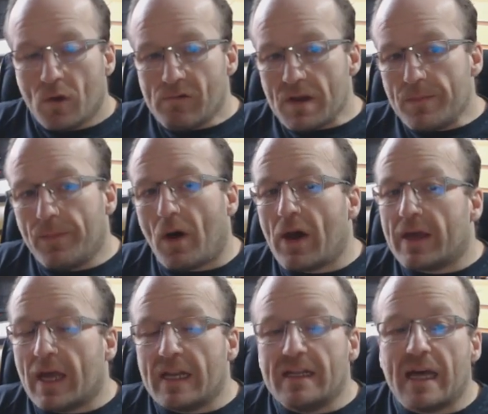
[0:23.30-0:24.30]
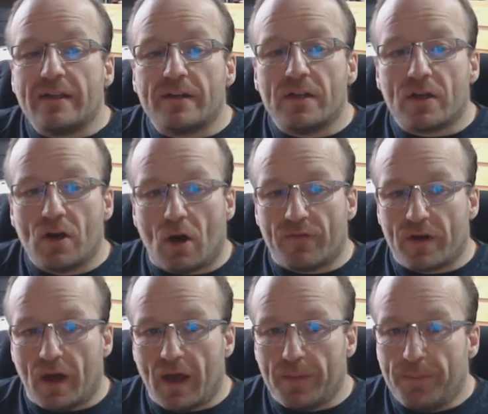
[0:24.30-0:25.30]
Written by Leonard
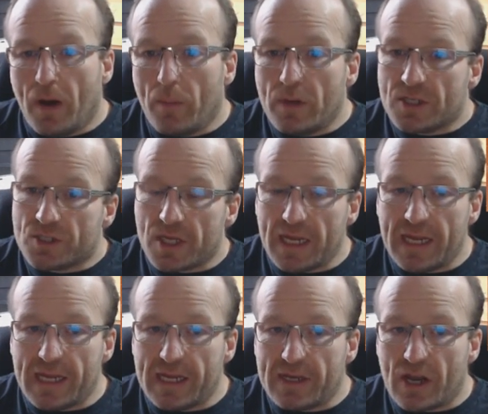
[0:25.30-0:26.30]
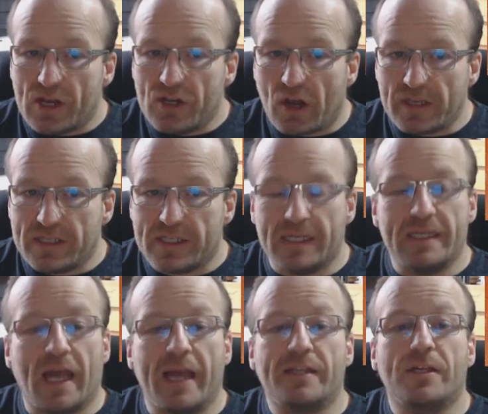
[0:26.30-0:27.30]
Lakofka and published in
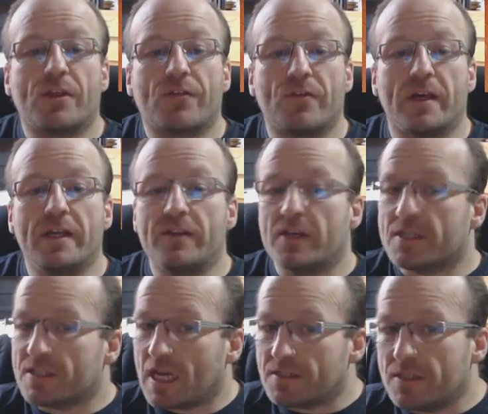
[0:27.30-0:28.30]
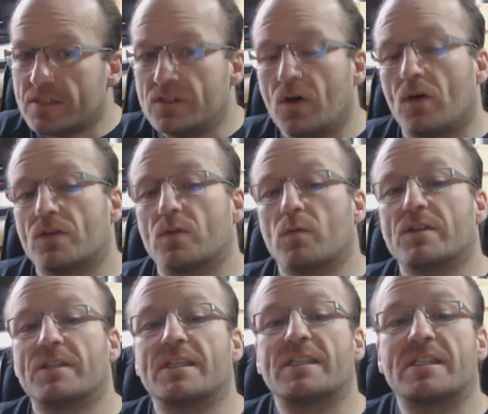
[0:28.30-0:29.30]
1983, The Assassin's Knot
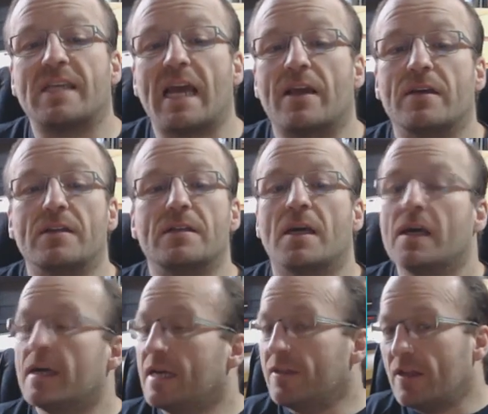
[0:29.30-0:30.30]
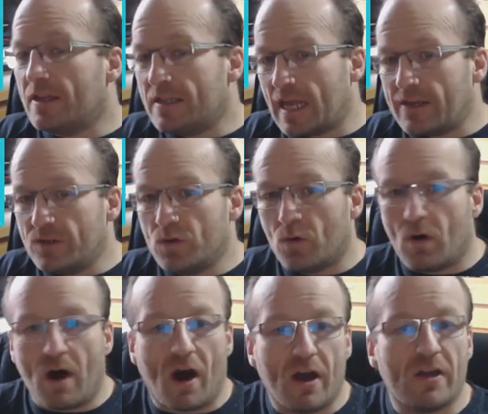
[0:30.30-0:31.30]
was the second in the
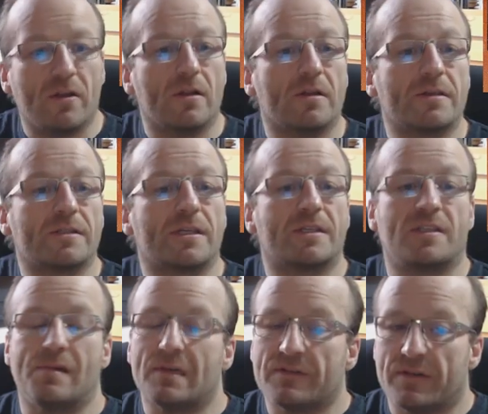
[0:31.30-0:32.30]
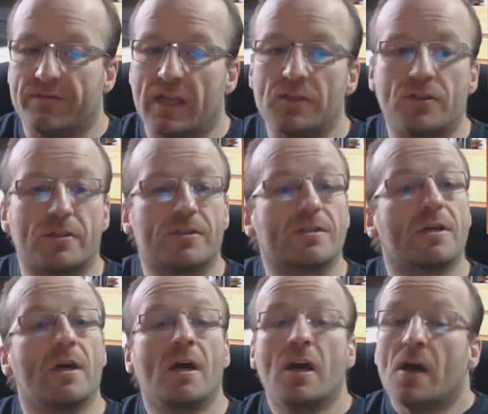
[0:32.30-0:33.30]
Lendor Isles series of adventures,
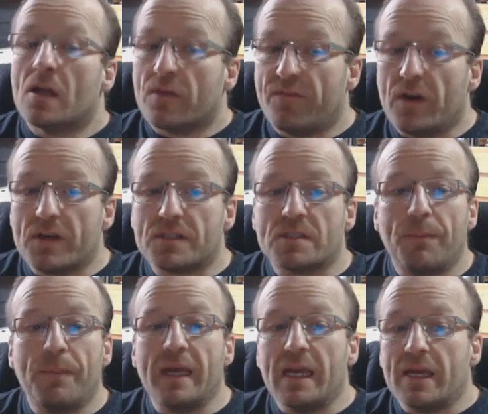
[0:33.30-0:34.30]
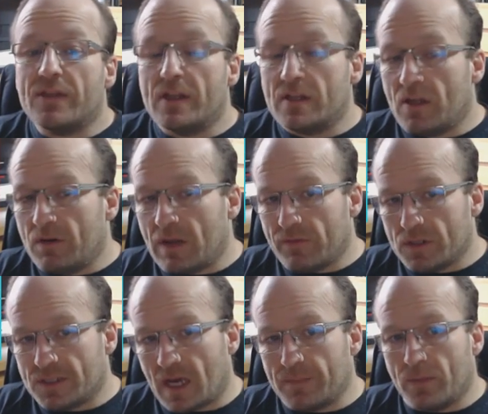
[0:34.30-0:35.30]
the first being the low-level
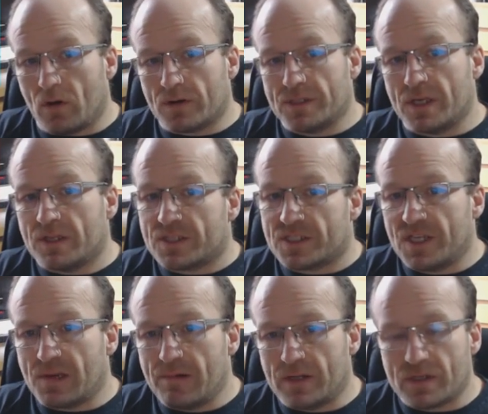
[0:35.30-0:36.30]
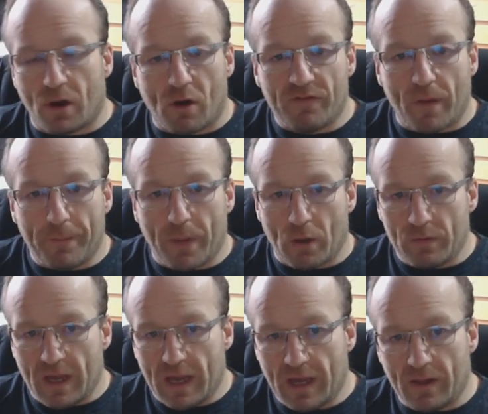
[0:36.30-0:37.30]
sandbox The Secret of
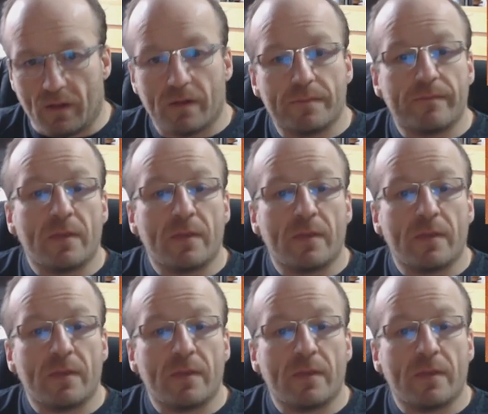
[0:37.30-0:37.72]
Bone Hill.